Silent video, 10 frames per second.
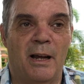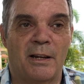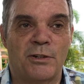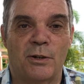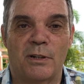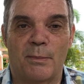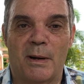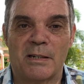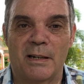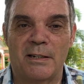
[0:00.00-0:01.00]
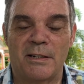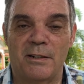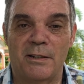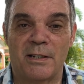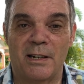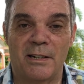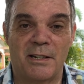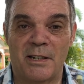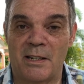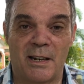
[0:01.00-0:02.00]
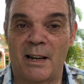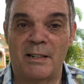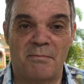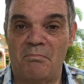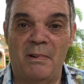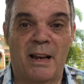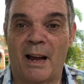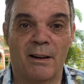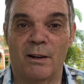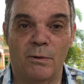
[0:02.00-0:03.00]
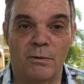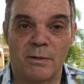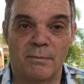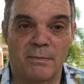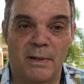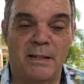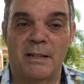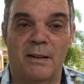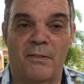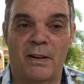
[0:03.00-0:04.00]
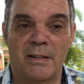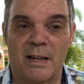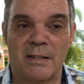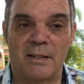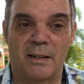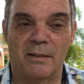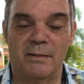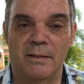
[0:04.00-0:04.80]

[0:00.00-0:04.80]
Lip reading: I took it to my solicitor, and the solicitor said, Les, you can't lose. He said, they're fantastic.